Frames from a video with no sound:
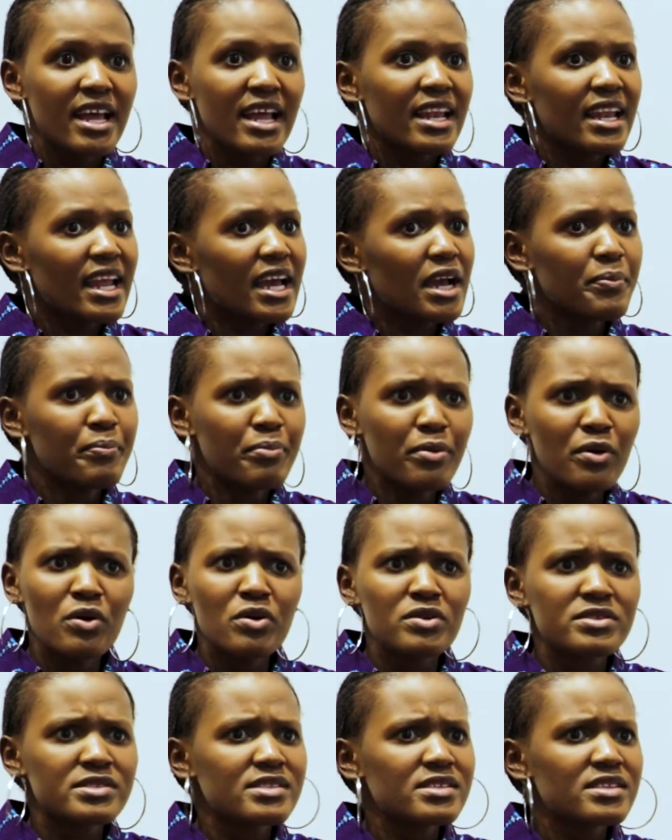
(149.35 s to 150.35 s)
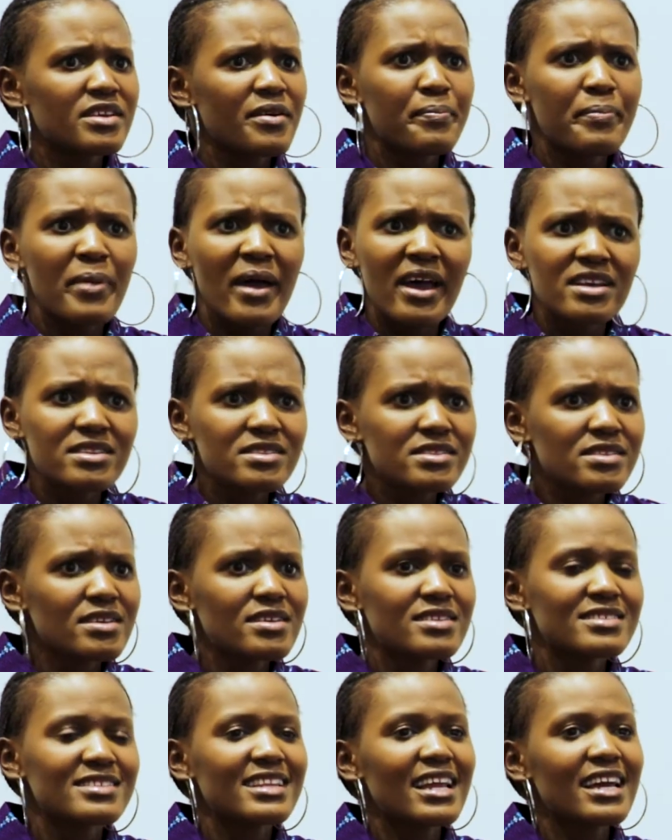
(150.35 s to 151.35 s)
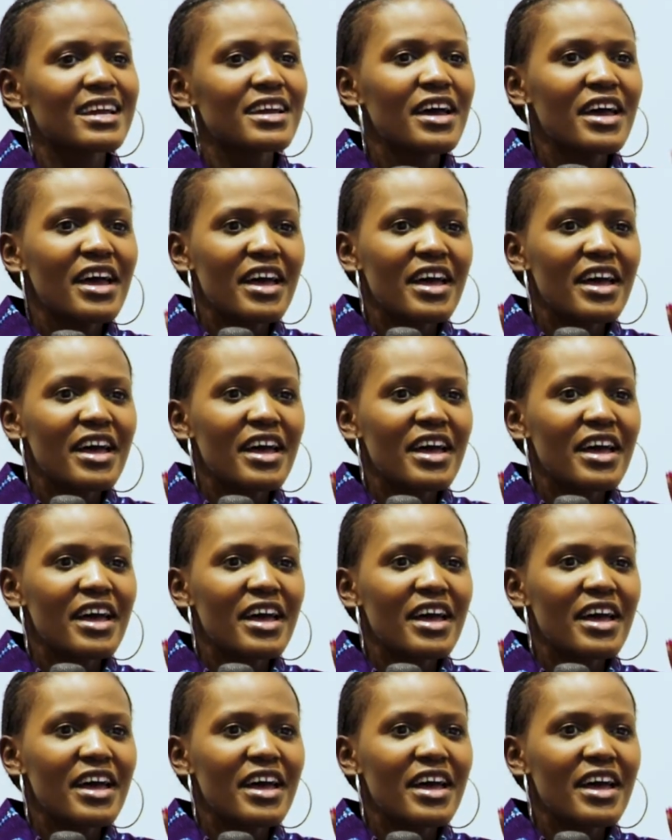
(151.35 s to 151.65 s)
like books, pencils, like